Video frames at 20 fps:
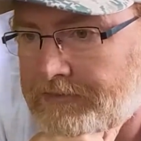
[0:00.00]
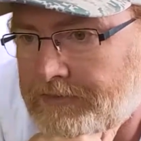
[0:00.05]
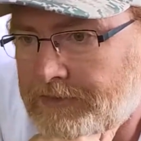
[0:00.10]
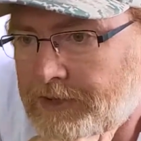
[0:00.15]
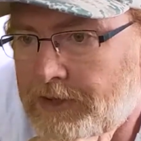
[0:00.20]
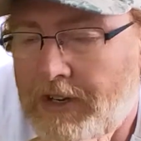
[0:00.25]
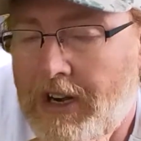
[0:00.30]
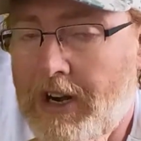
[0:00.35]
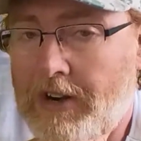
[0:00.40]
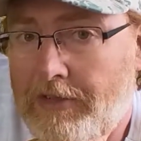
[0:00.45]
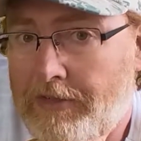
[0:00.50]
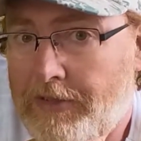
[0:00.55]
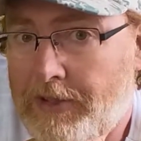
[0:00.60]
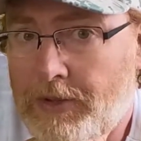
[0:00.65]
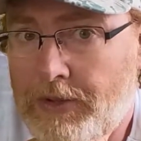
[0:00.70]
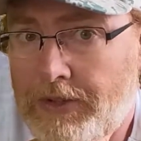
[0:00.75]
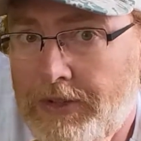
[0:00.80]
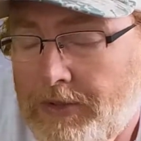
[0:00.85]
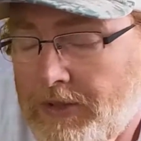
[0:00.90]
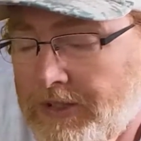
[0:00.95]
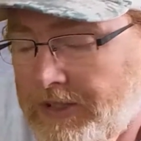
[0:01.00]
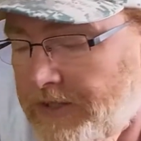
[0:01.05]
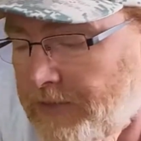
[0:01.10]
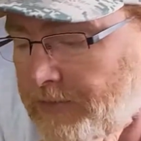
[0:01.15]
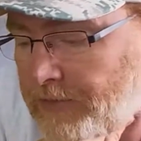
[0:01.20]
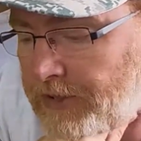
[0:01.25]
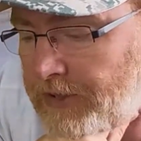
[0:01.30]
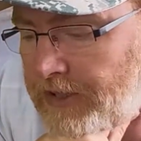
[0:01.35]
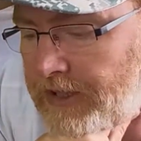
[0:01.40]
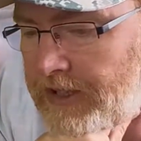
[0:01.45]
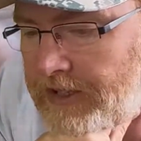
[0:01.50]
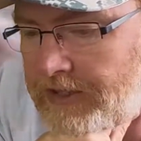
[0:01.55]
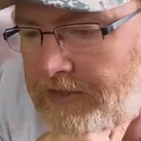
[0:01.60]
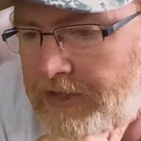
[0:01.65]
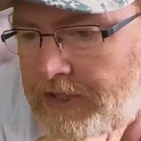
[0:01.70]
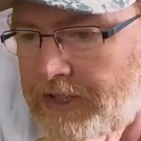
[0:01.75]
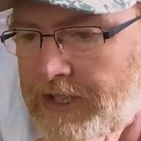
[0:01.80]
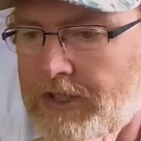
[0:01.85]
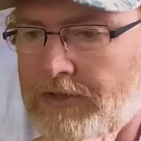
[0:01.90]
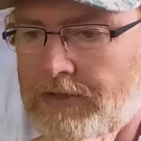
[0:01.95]
There are a few other ones, but
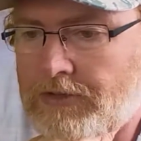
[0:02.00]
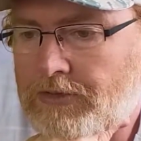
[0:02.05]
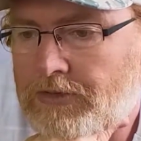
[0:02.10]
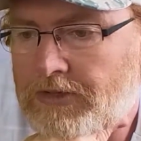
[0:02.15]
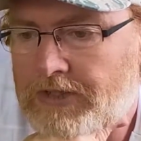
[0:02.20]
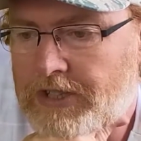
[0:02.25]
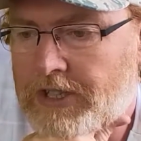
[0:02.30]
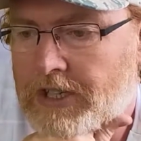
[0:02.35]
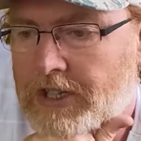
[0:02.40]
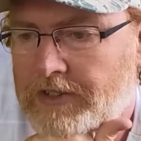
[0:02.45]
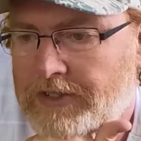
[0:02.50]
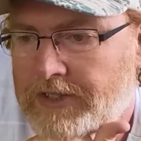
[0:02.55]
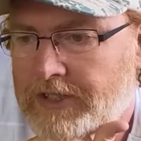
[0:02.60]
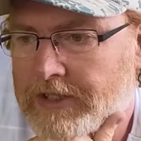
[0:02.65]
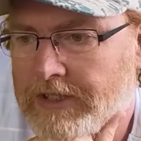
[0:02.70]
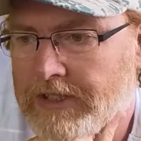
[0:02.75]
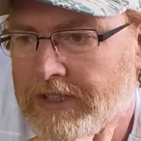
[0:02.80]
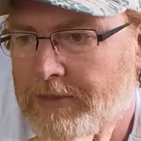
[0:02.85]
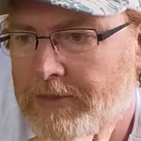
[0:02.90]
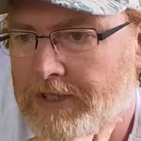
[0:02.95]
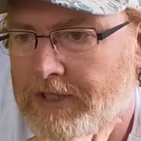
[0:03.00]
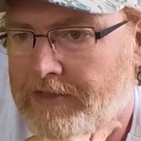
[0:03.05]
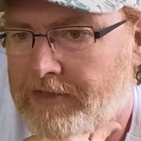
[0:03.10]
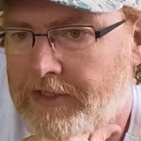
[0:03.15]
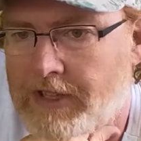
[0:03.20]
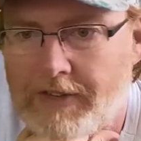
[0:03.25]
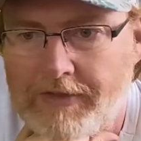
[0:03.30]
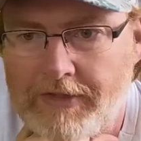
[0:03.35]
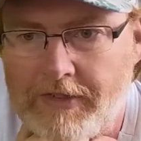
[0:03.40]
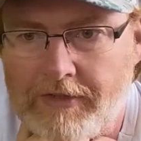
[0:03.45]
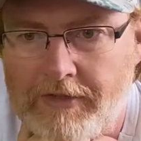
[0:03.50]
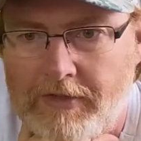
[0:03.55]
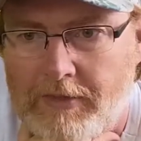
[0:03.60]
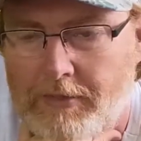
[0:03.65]
DaVinci Resolve seems to be a favourite